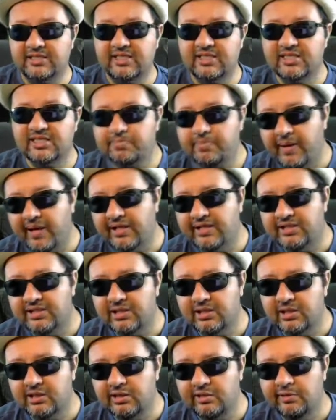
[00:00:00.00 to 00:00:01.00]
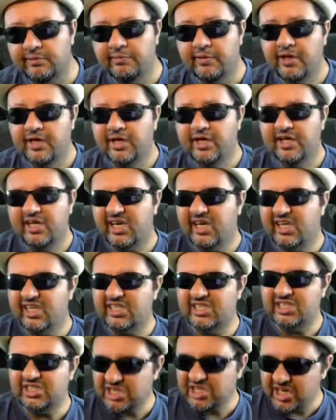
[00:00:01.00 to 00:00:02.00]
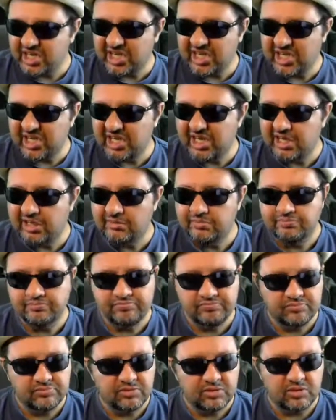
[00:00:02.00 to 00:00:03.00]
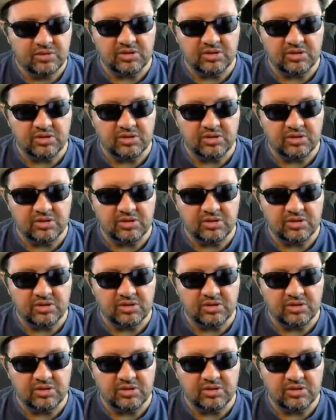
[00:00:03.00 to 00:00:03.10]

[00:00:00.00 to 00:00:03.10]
this is expensive, it's tricky.